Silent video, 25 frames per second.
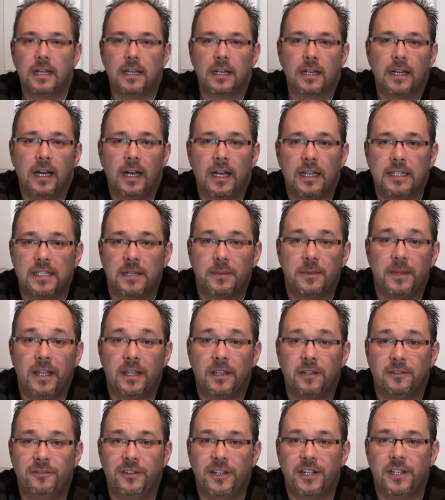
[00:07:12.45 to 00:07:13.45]
Some of the
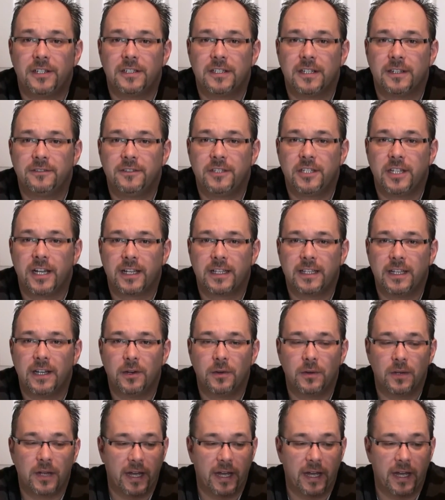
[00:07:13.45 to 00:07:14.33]
other figures I've checked out,